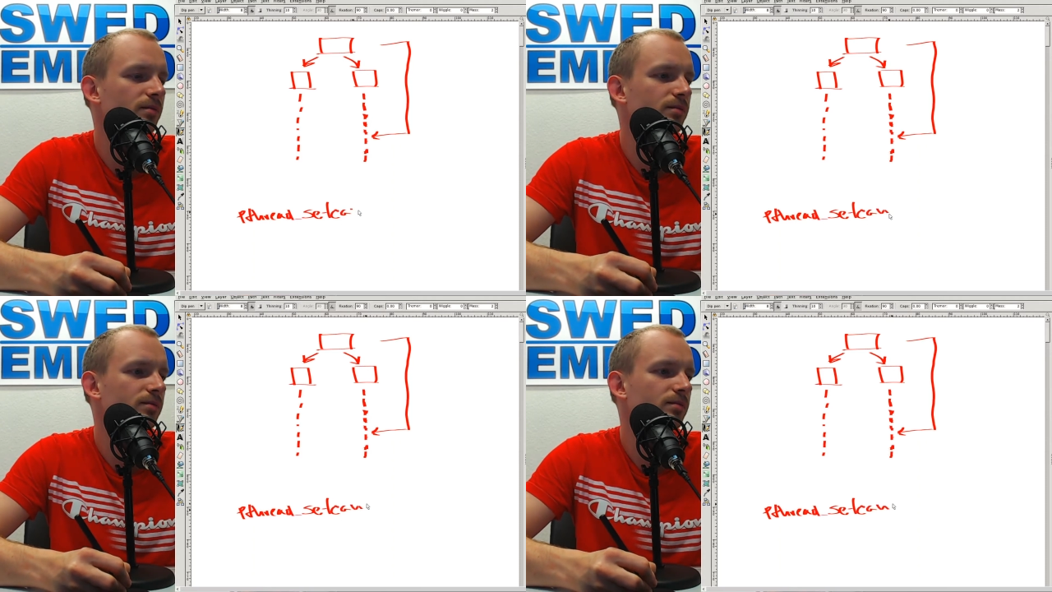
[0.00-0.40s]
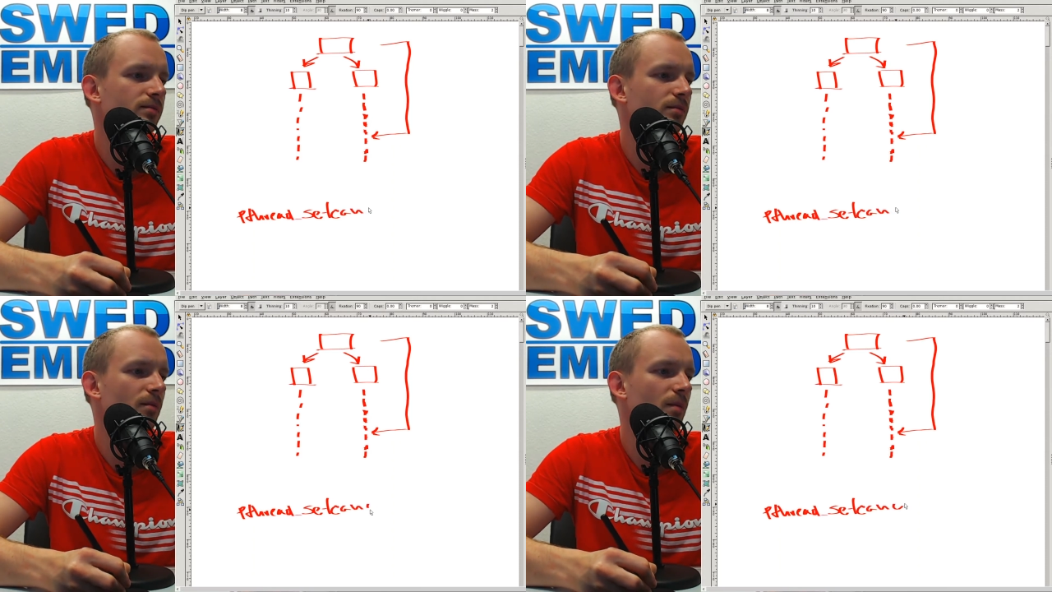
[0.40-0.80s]

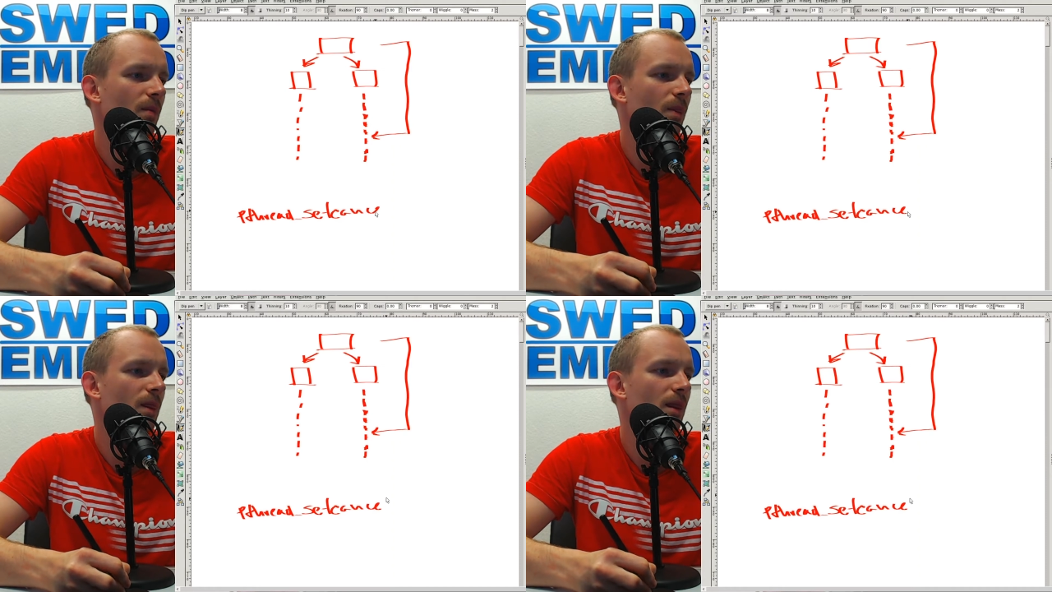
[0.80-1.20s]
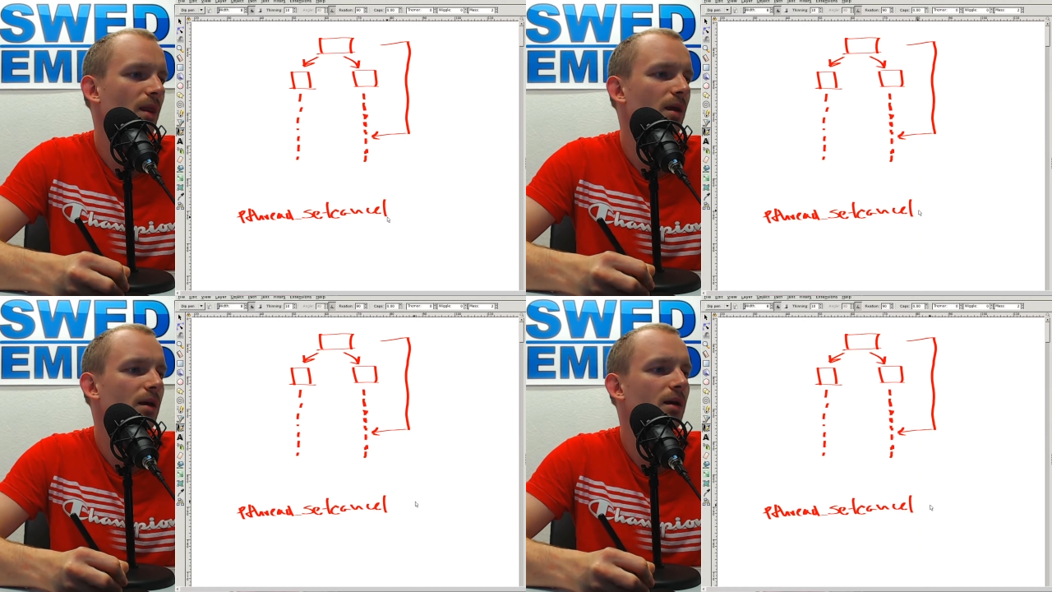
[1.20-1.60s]

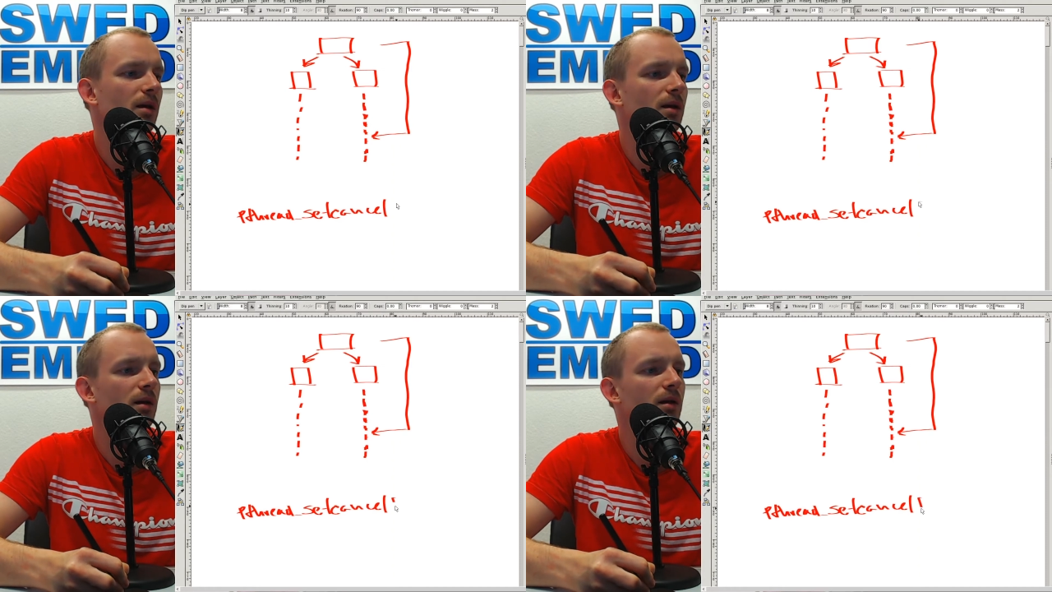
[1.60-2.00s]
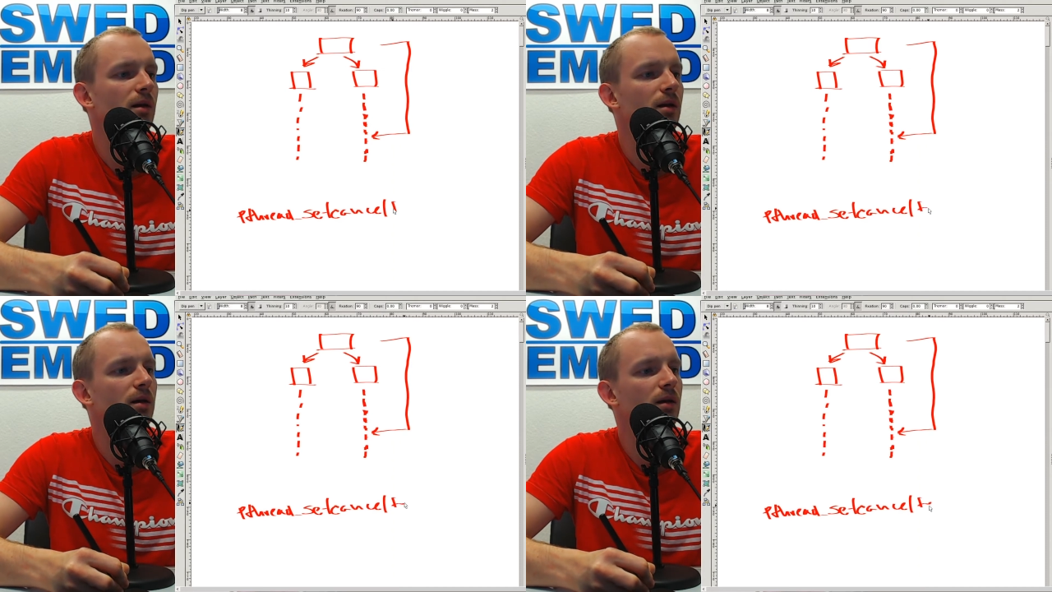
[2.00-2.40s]

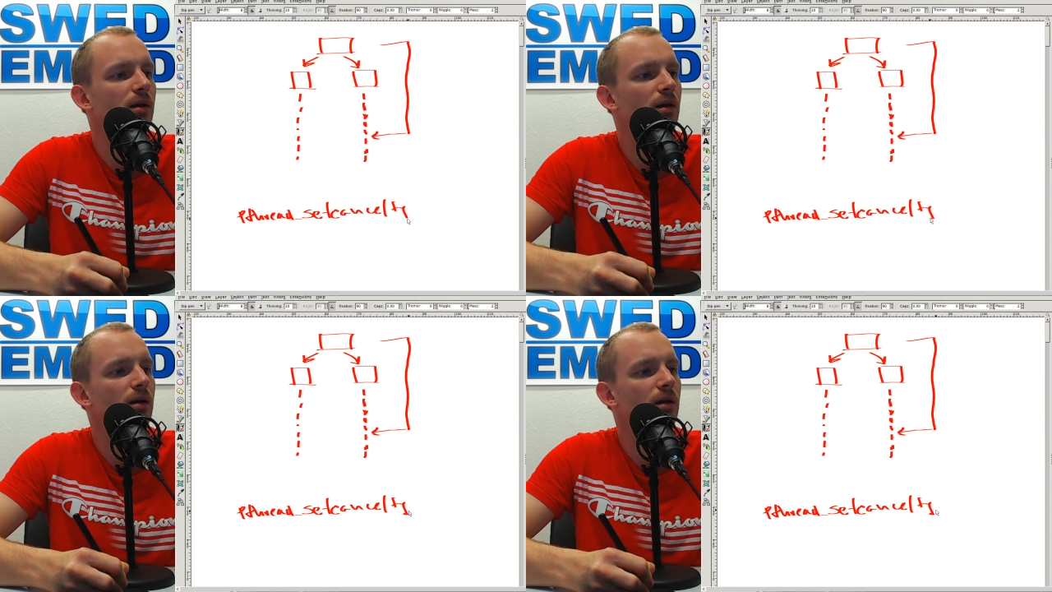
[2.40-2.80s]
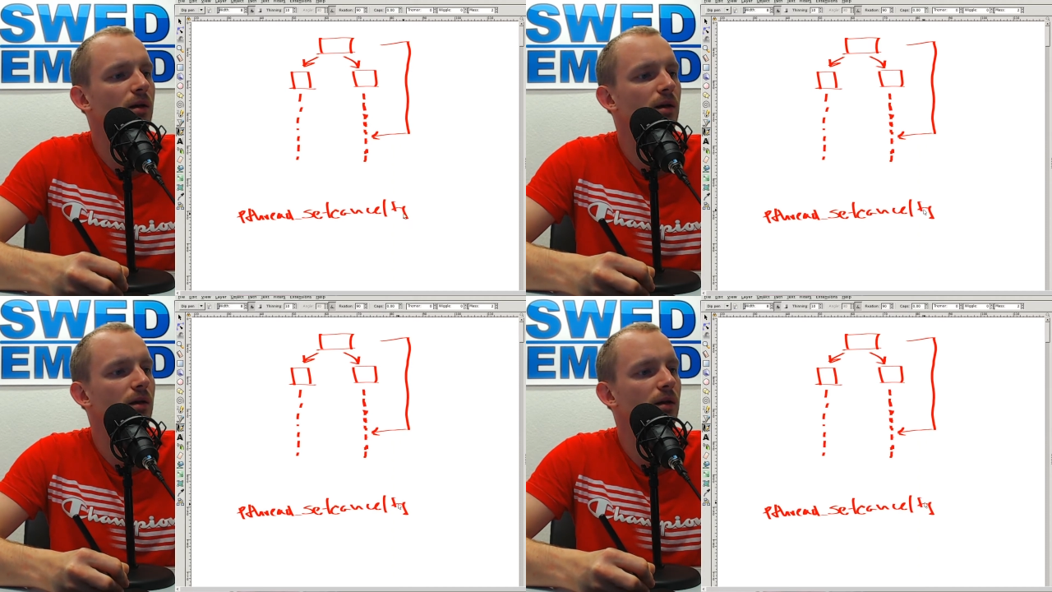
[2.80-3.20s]

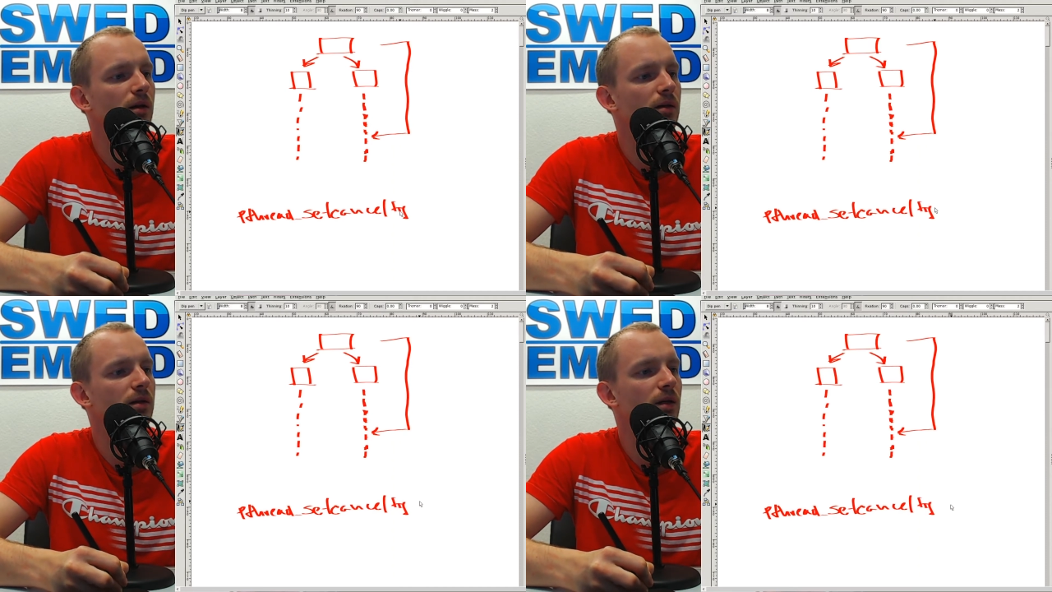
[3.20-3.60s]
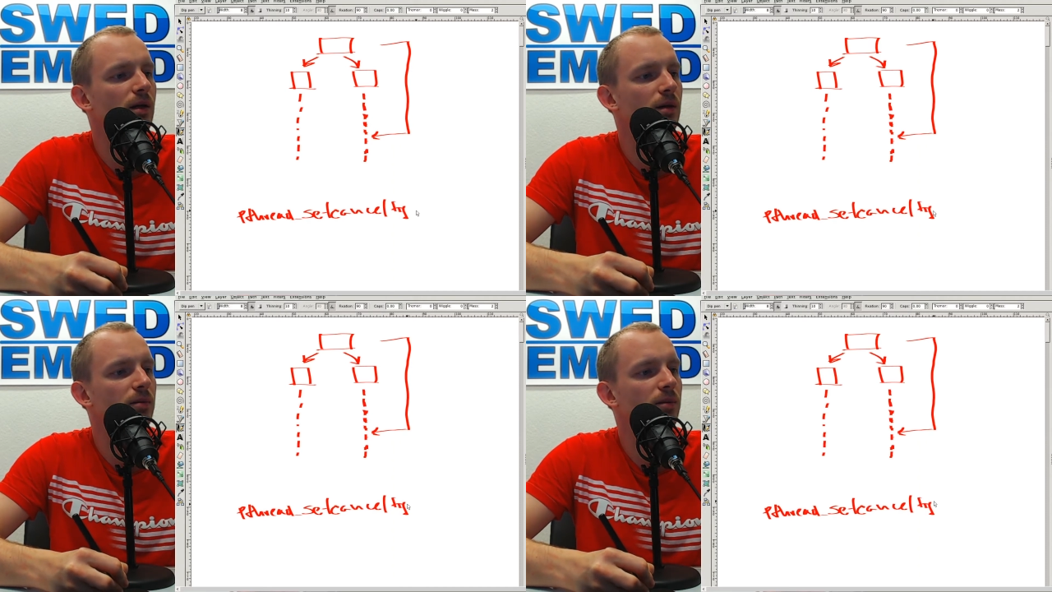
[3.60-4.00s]

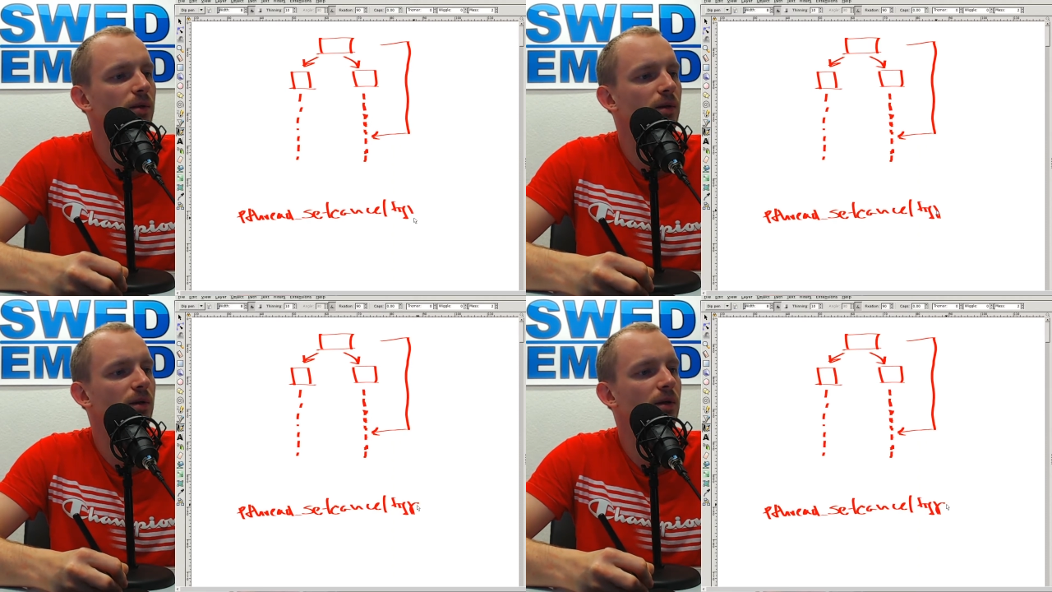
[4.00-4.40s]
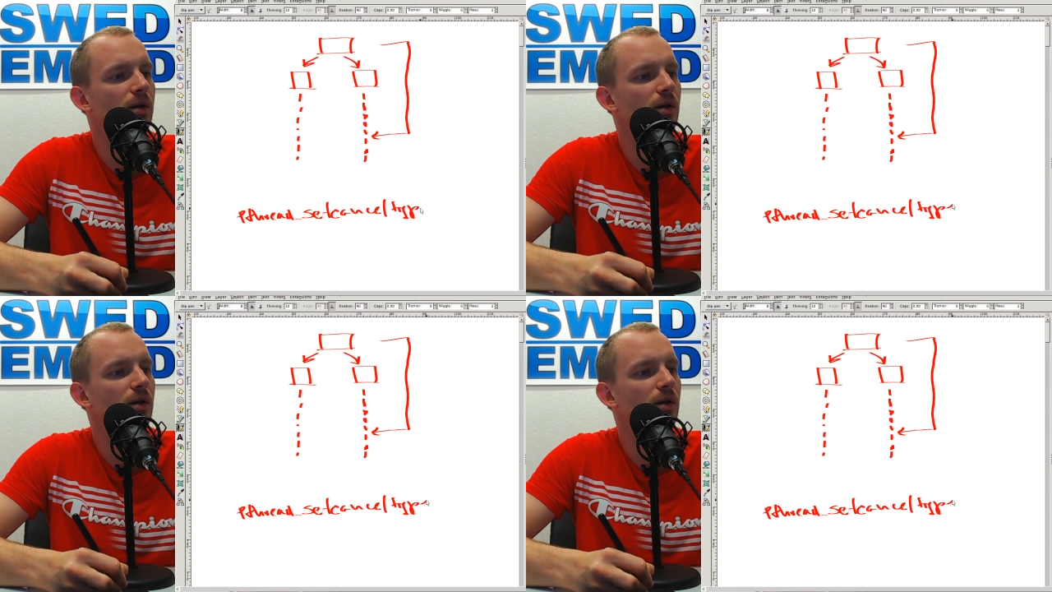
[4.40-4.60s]
Nobody speaks.